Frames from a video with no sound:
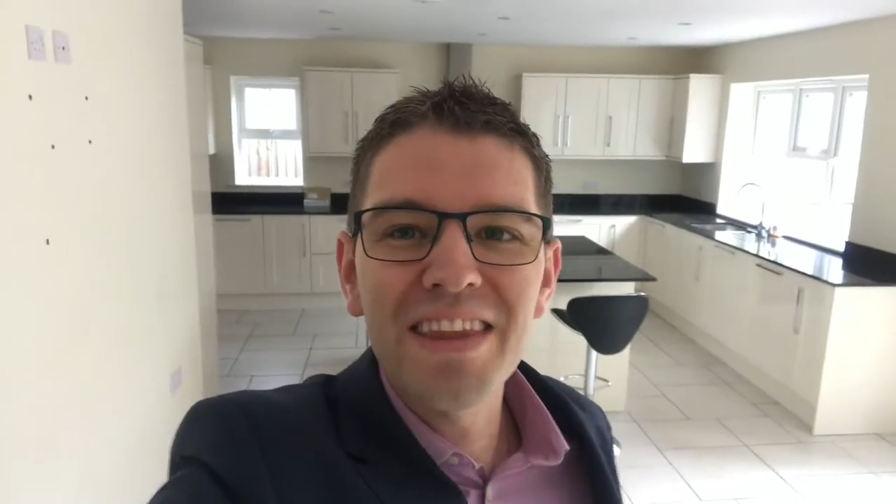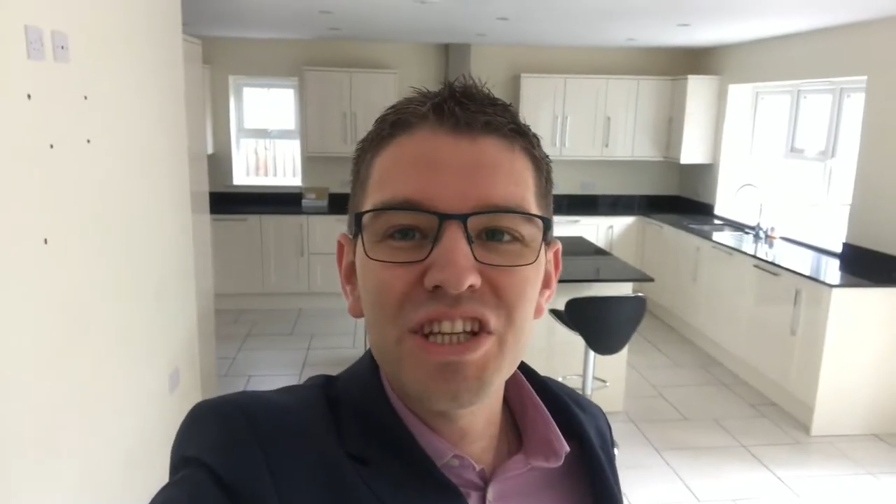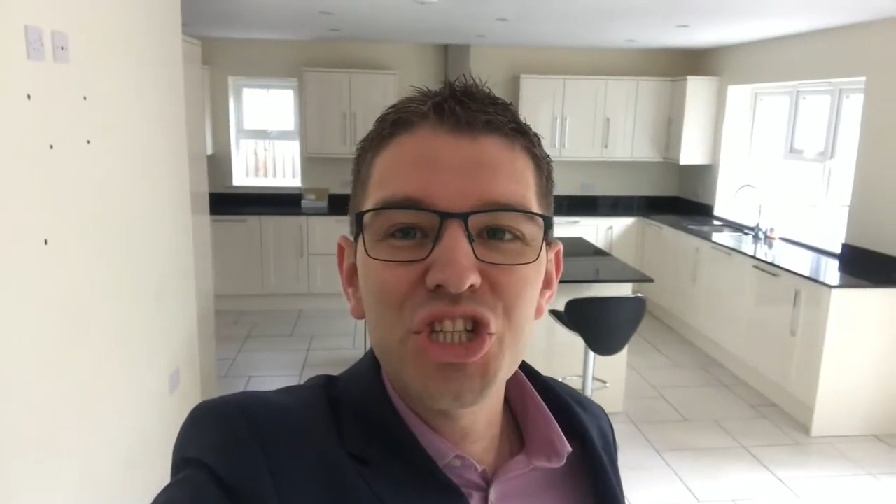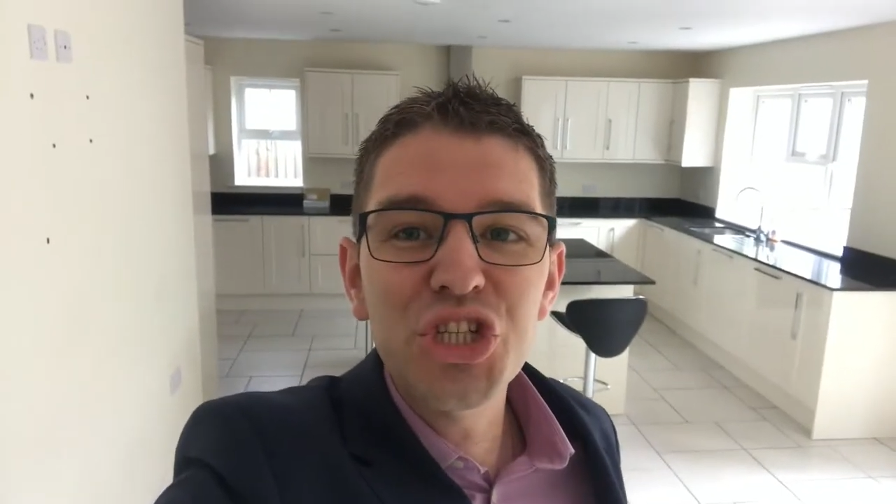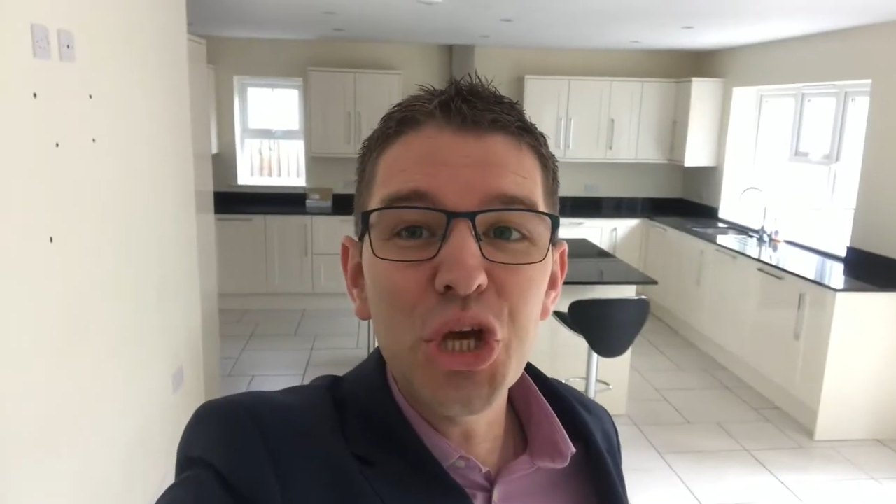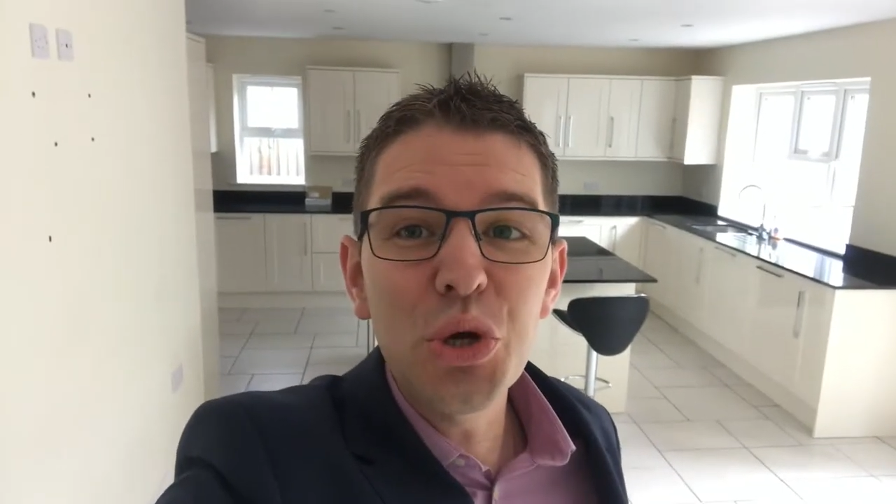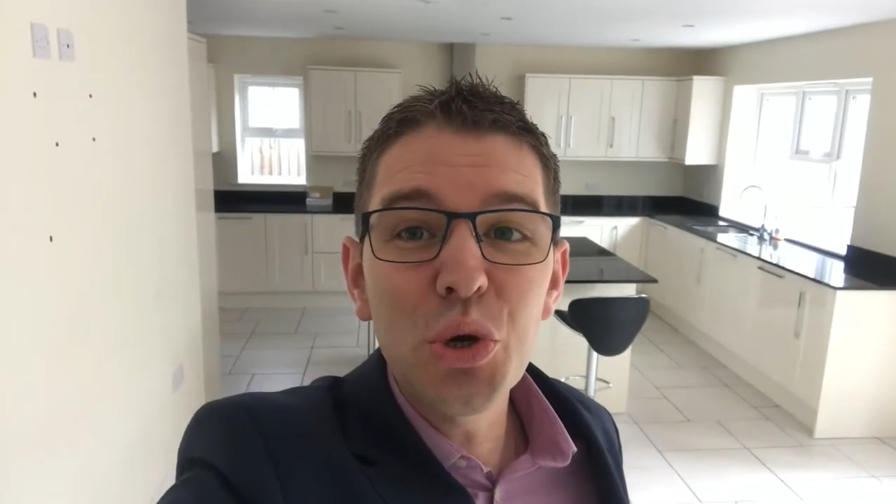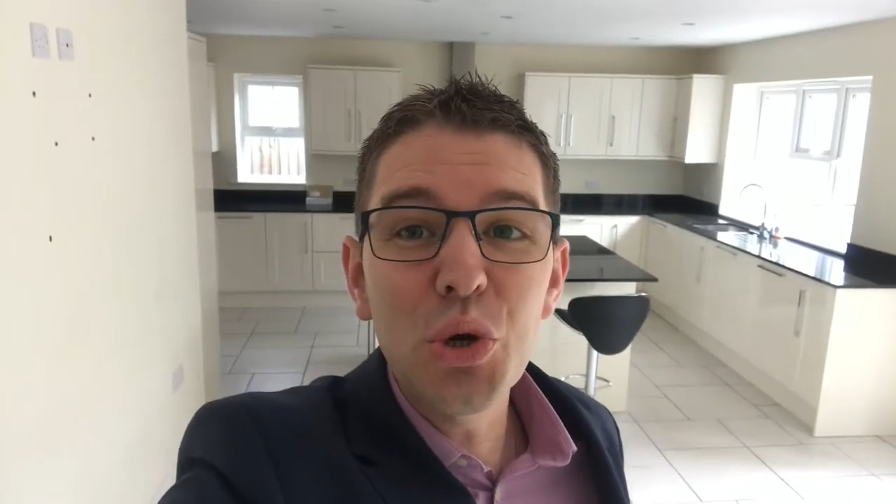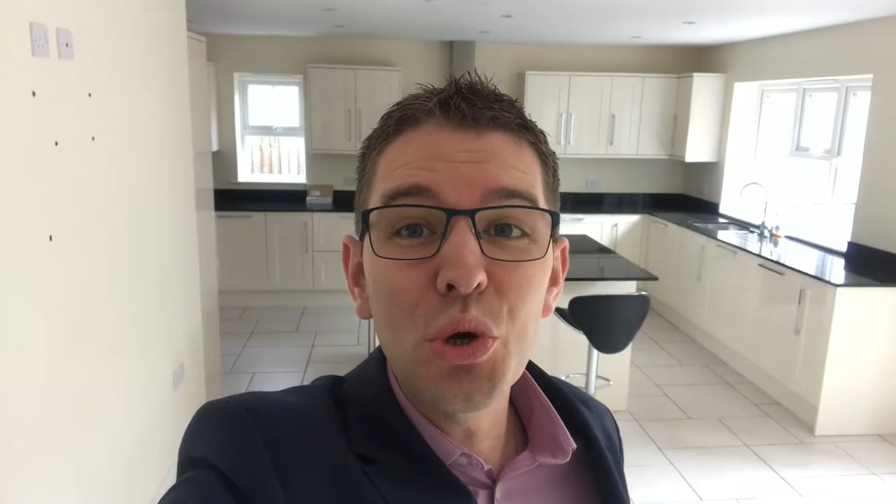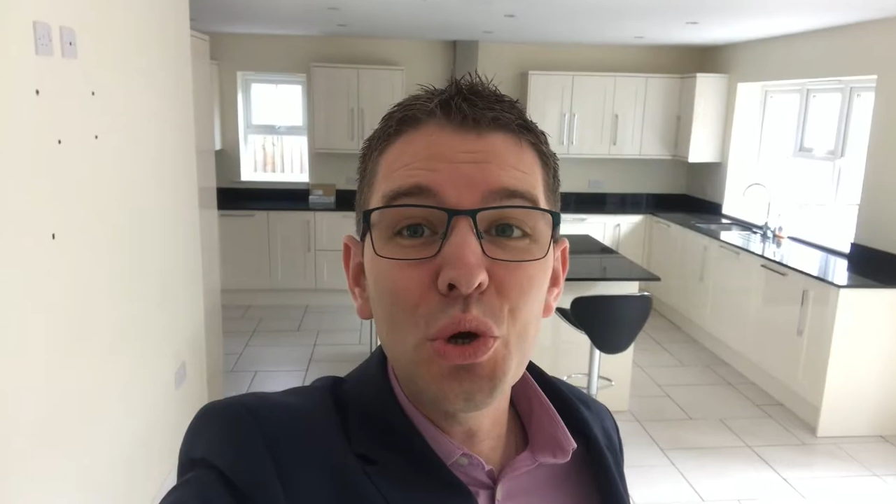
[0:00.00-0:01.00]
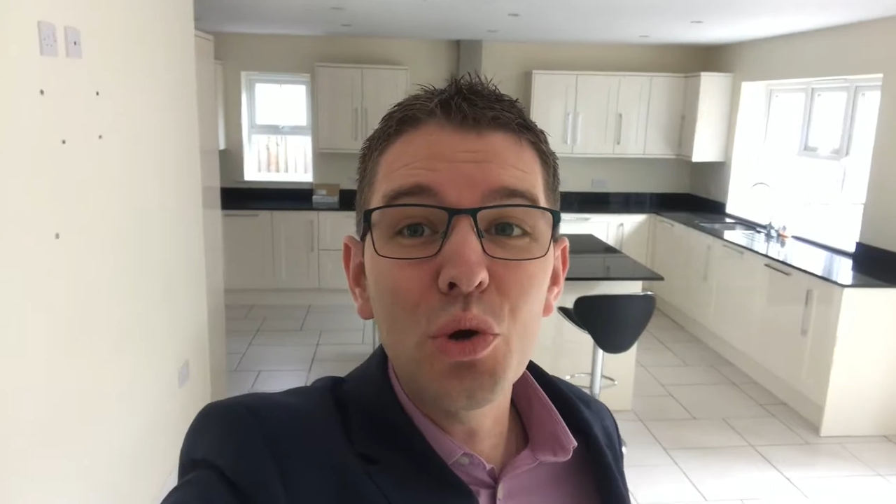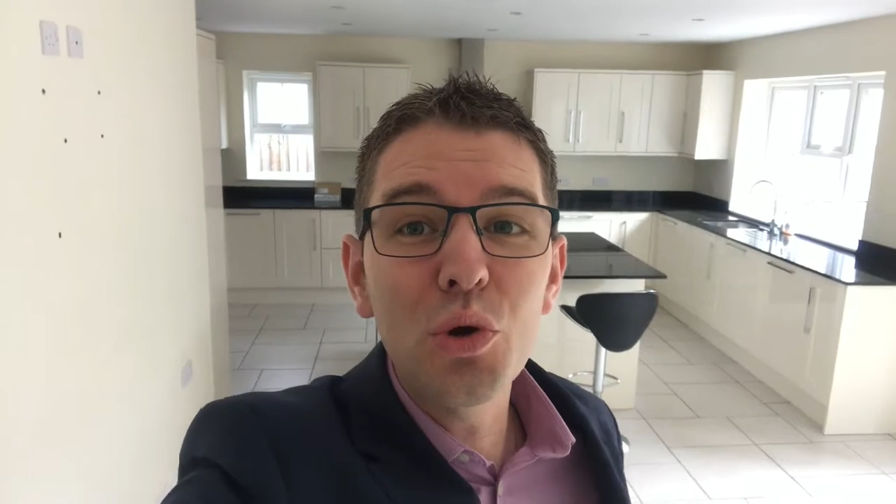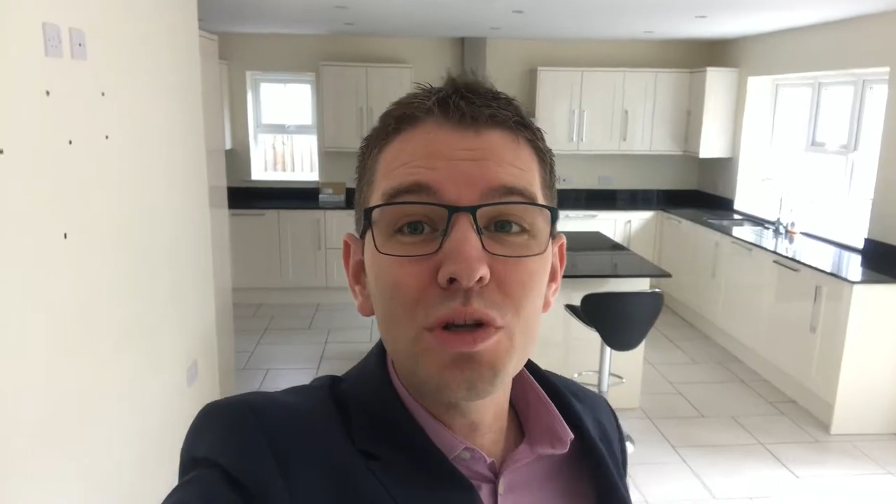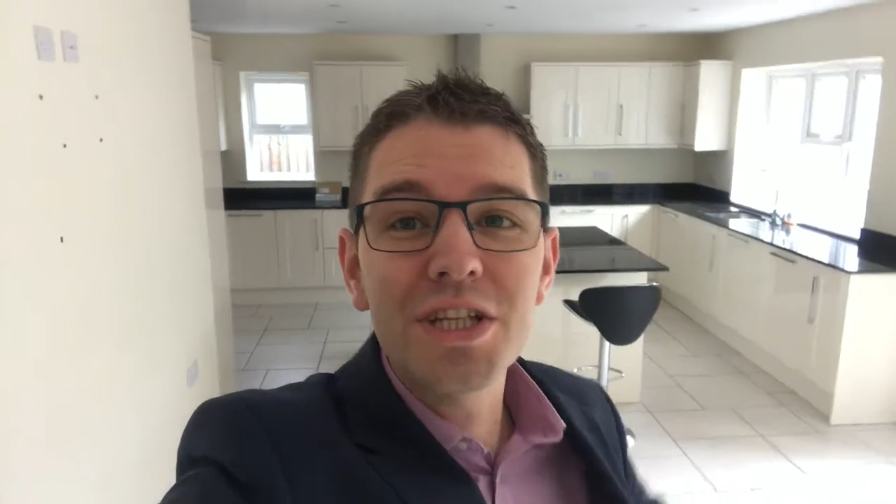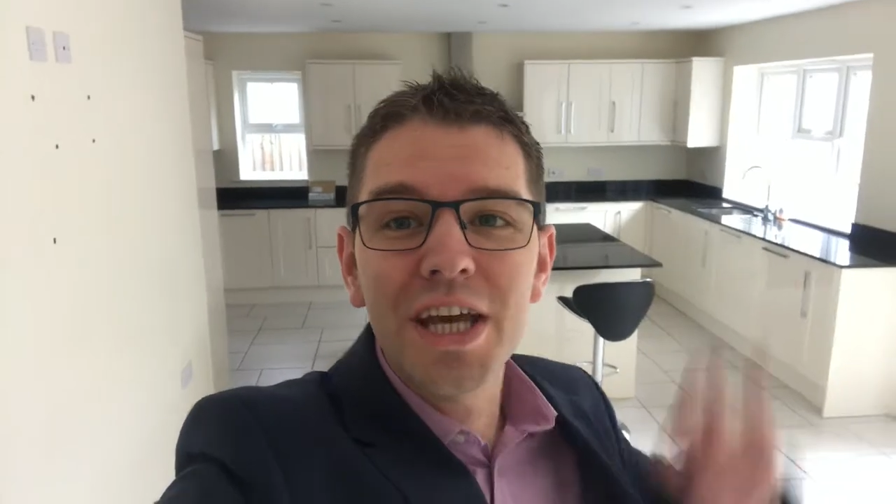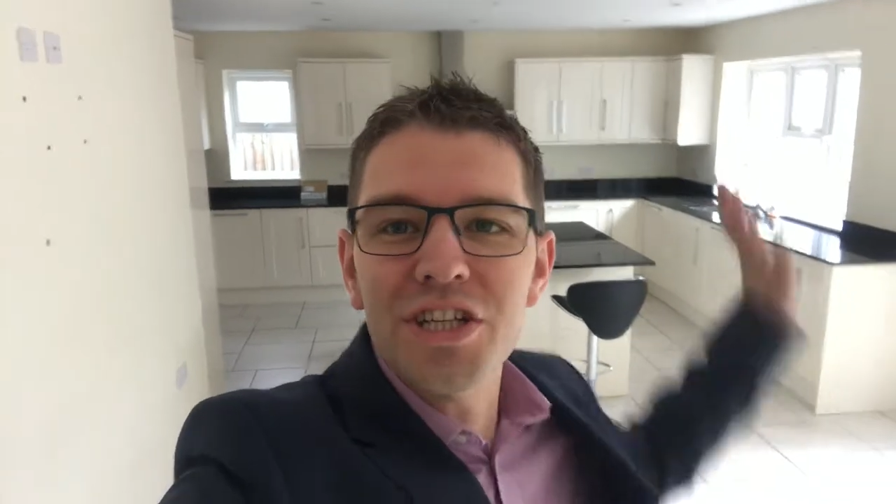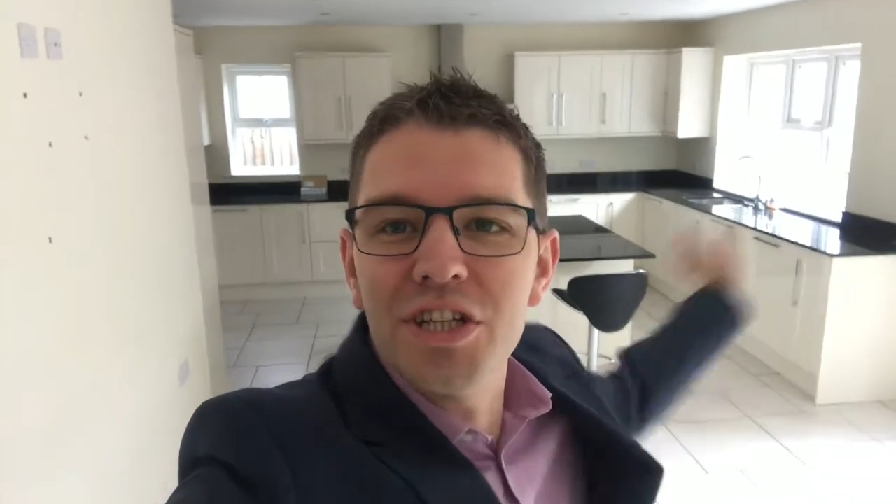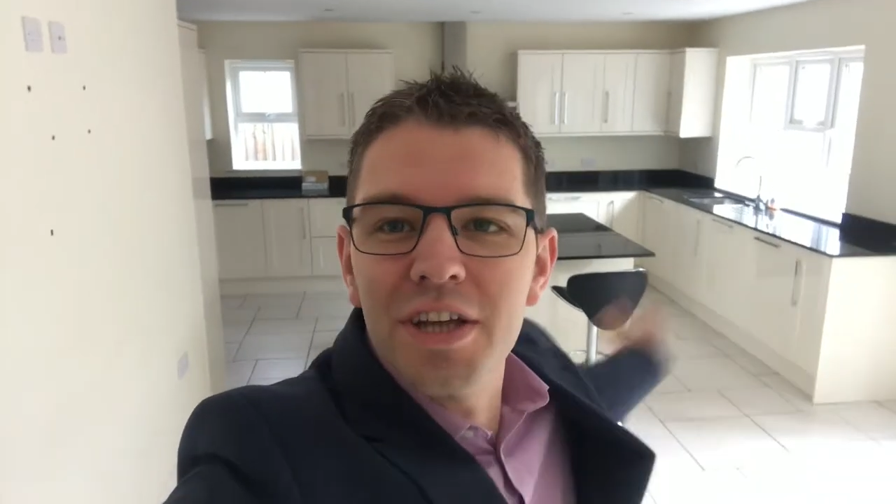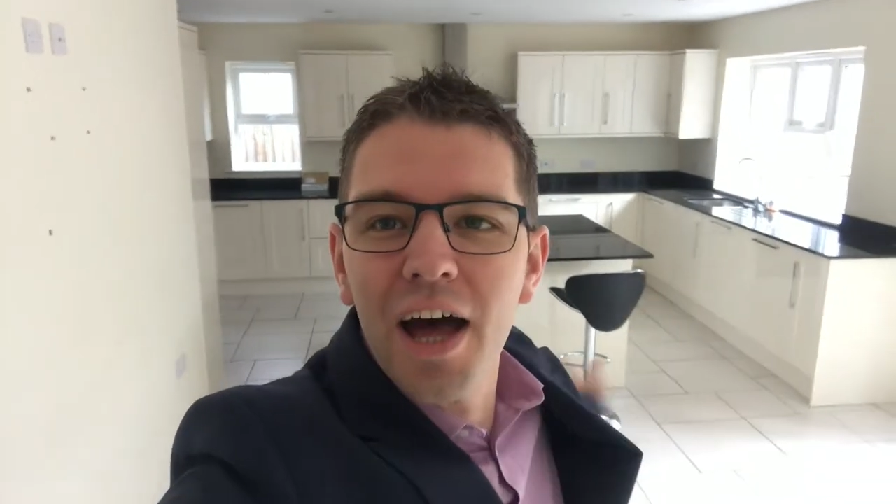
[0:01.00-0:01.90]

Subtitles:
this huge kitchen